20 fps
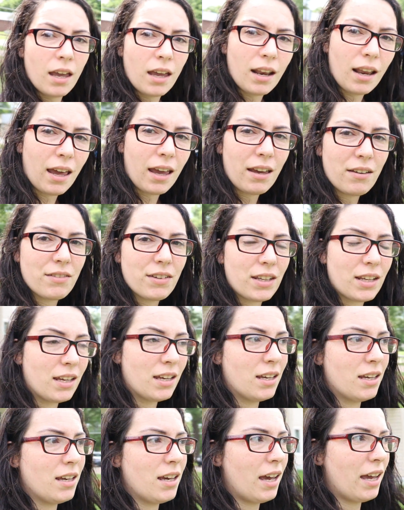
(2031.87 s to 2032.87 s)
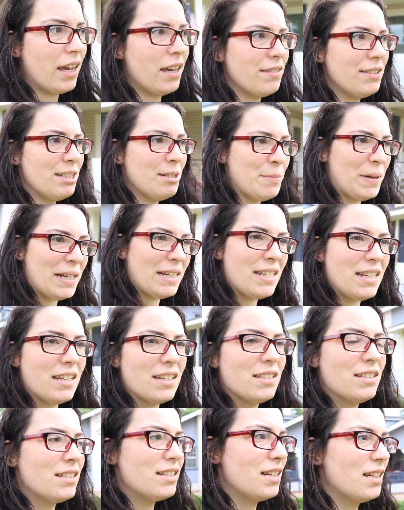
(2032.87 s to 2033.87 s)
And I have some
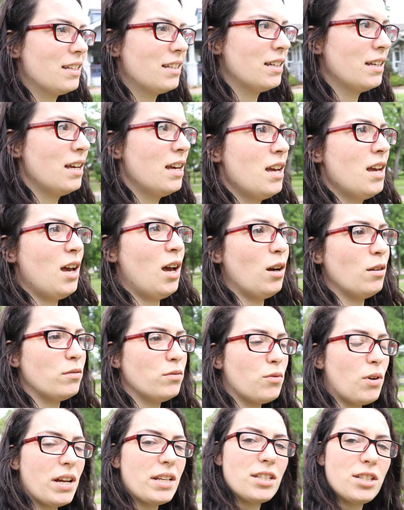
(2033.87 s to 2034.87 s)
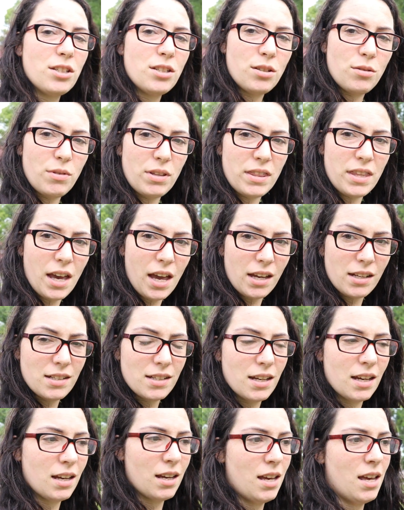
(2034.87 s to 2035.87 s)
ideas of what to do with that.